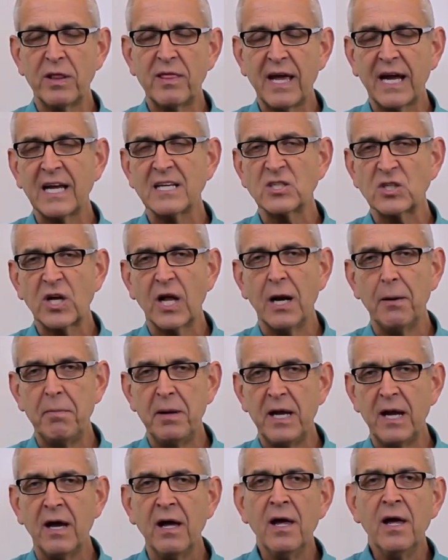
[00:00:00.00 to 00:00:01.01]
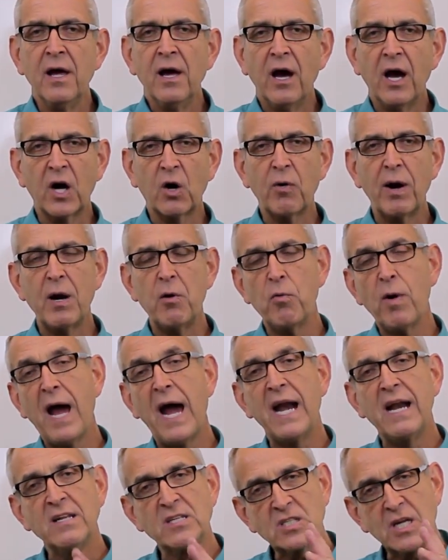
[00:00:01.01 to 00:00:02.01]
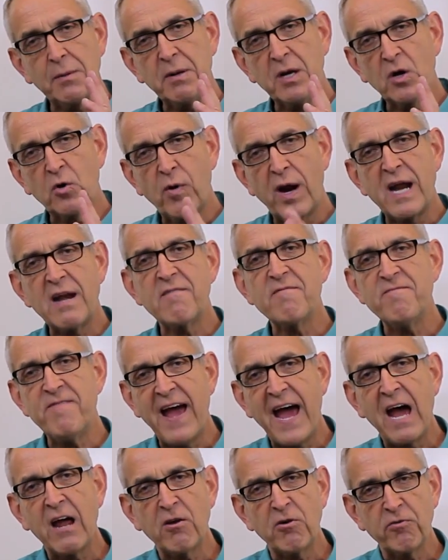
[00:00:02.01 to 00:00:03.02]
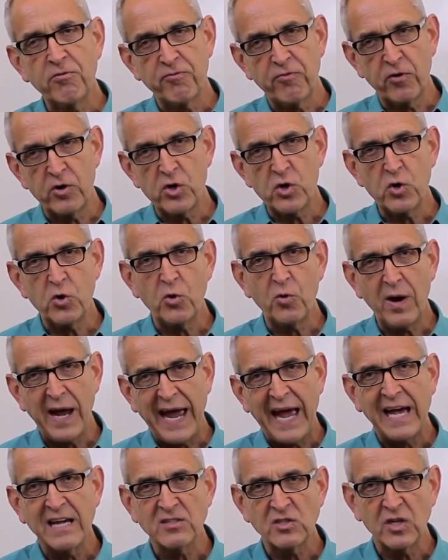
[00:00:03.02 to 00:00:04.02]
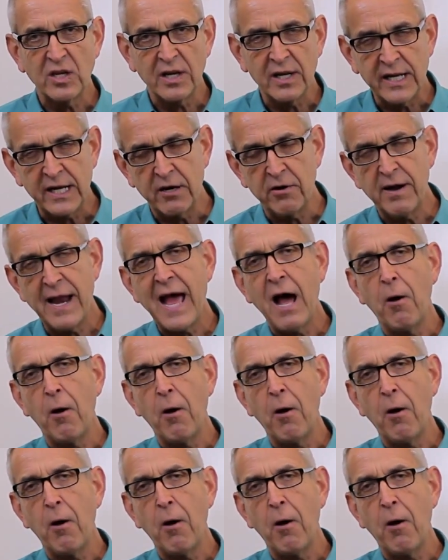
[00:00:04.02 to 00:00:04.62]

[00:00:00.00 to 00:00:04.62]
We think it's going to be a great ride, and it's going to be great value for you as a leader.